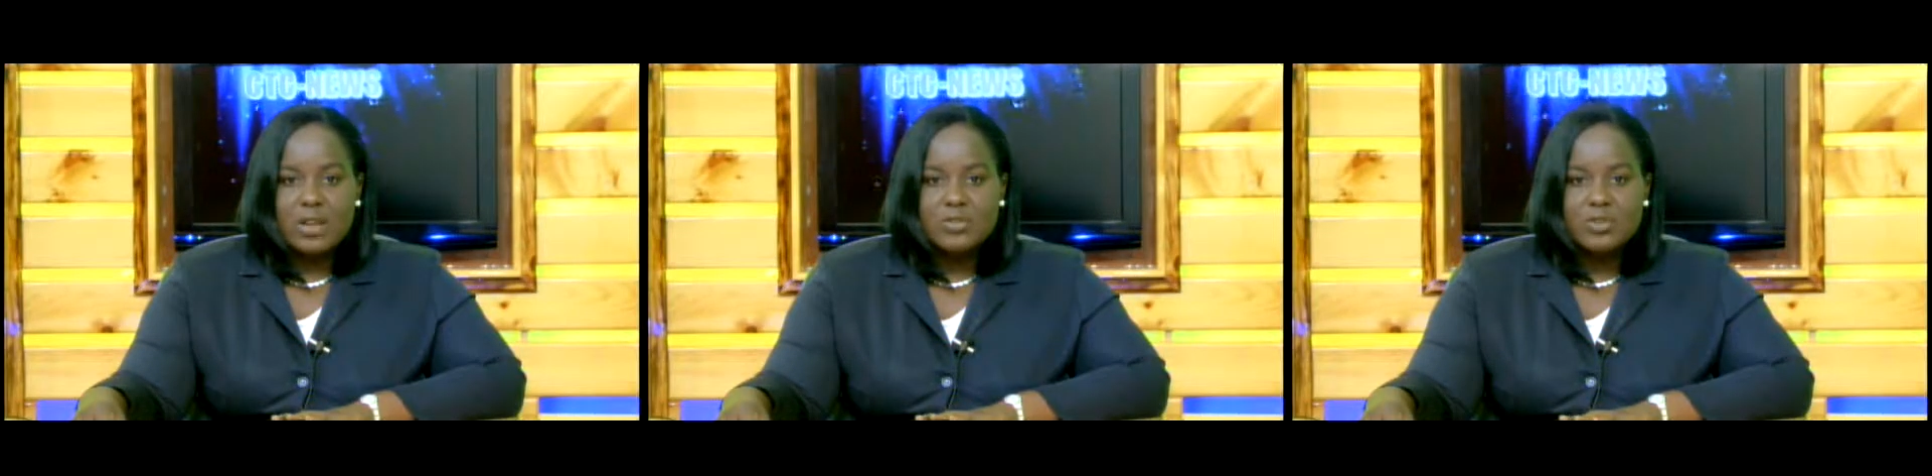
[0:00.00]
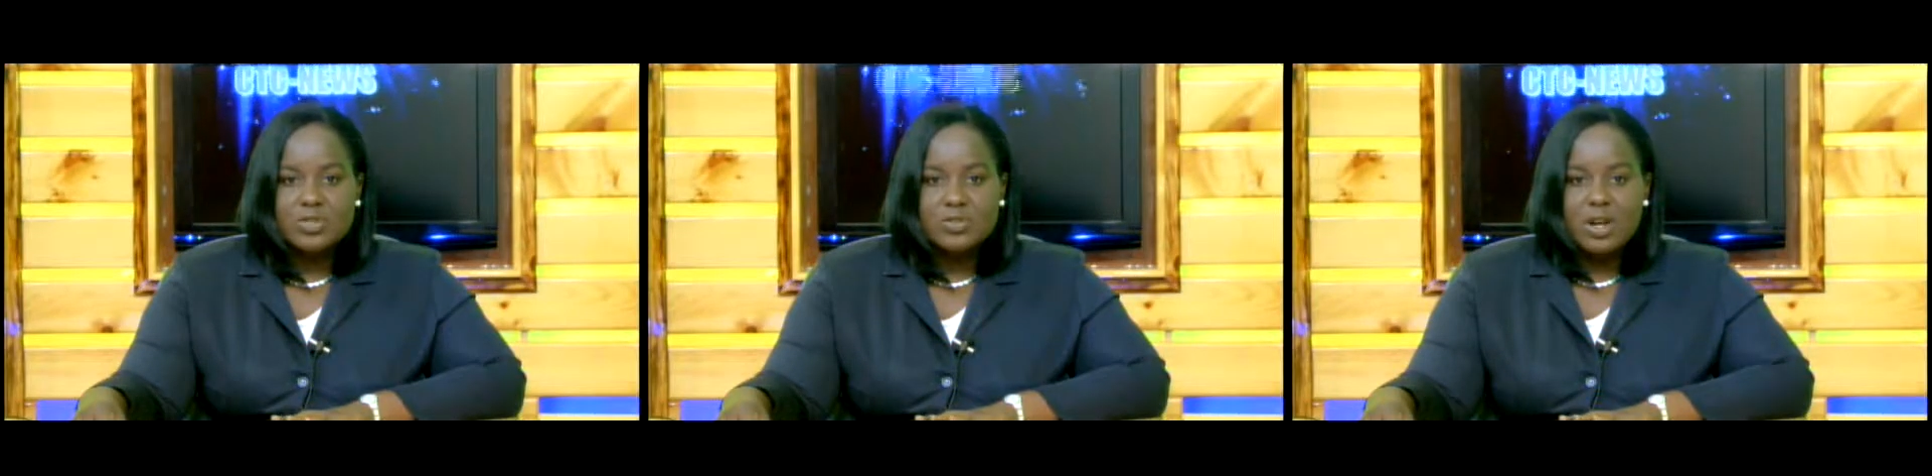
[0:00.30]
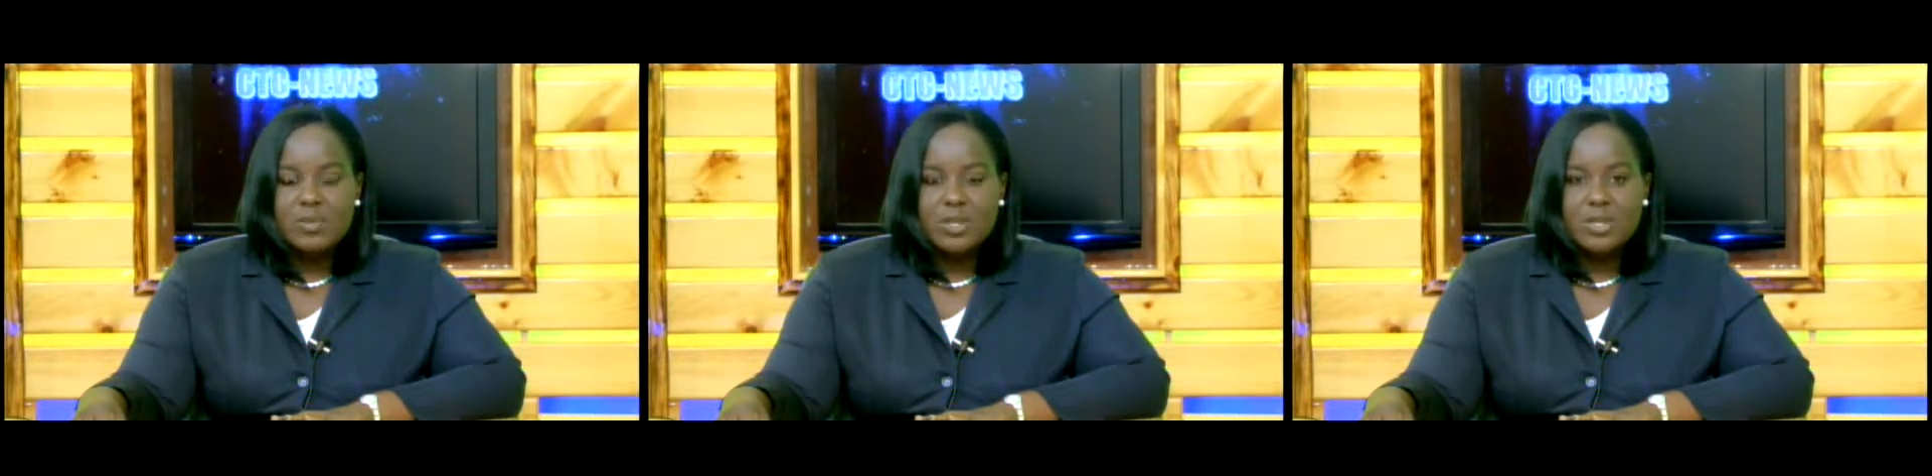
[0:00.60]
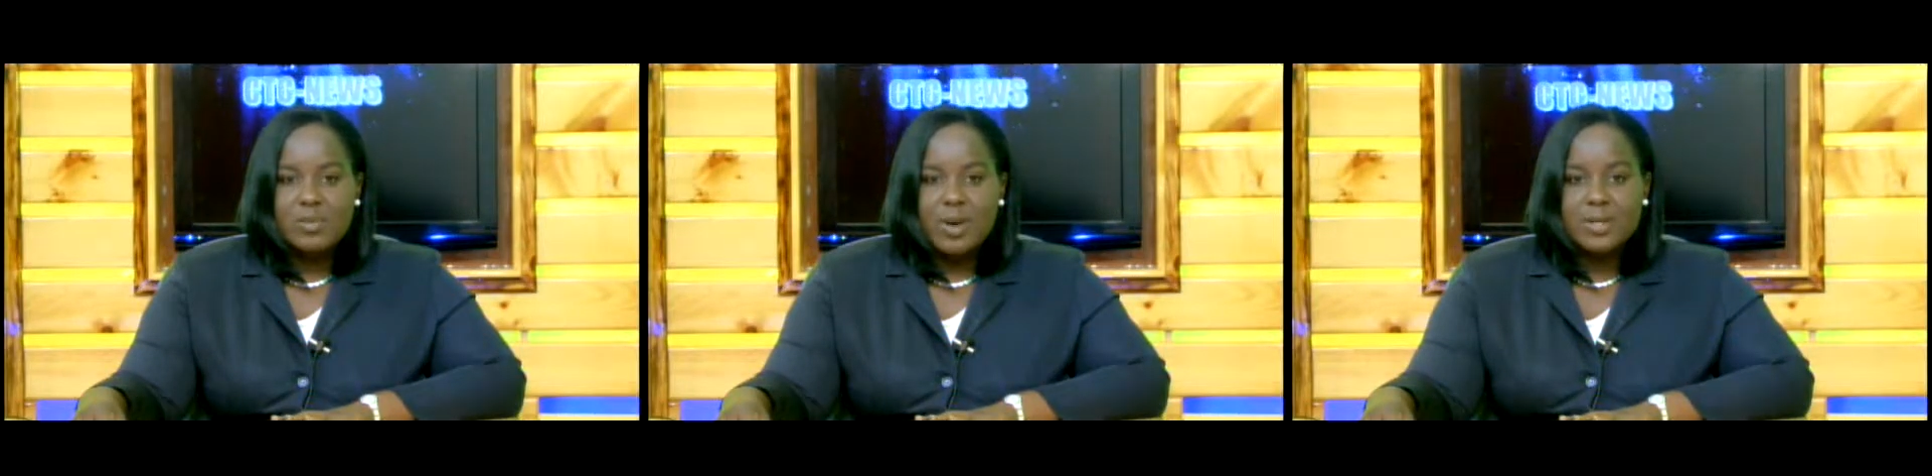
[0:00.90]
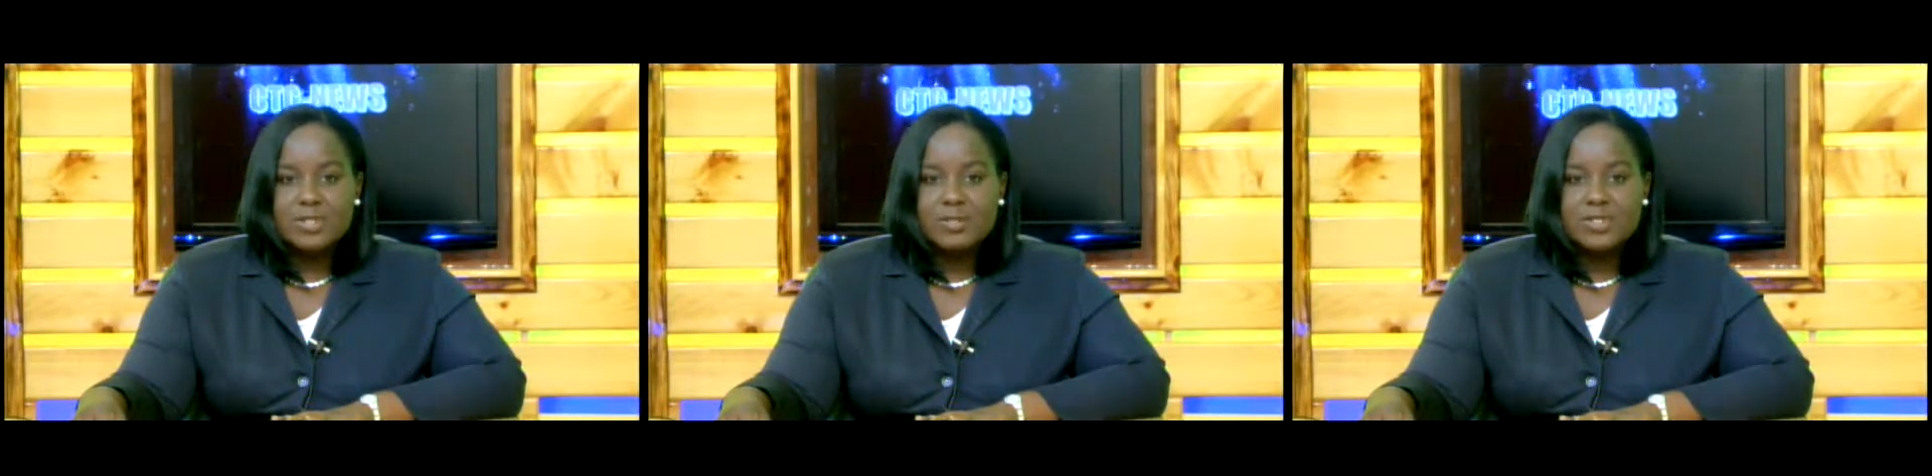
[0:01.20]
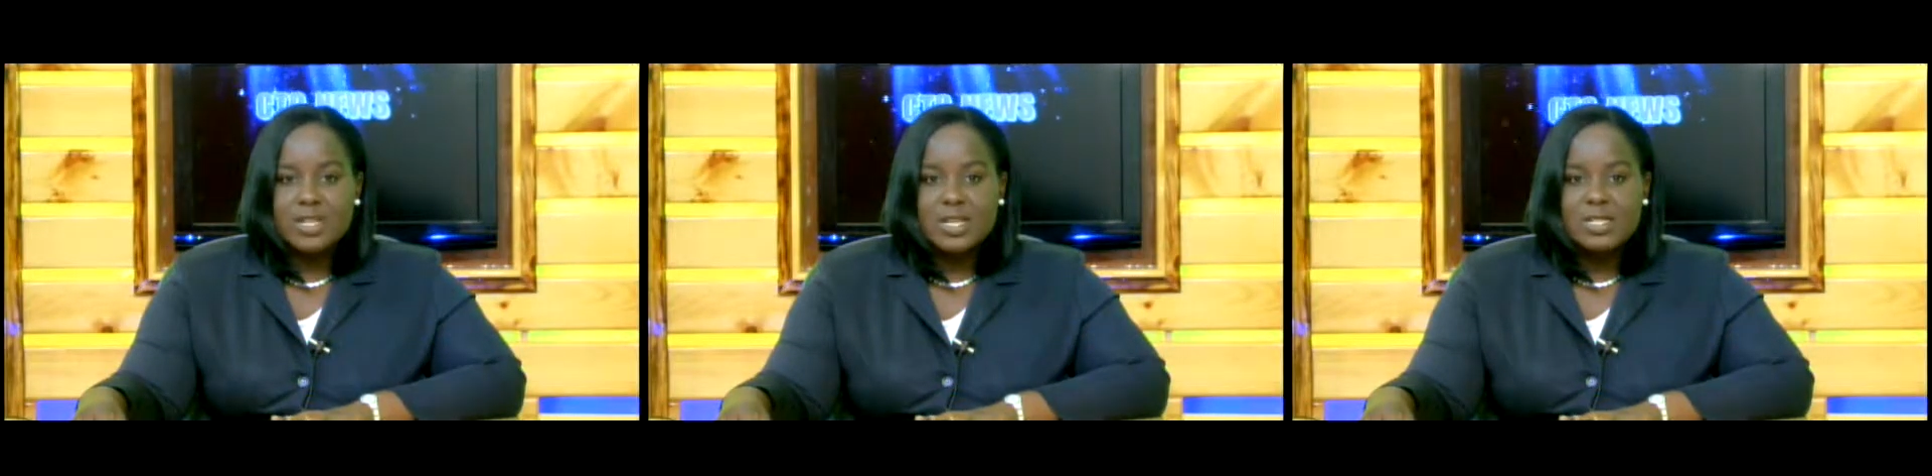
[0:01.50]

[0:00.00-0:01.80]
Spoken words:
anniversary of the independence of St.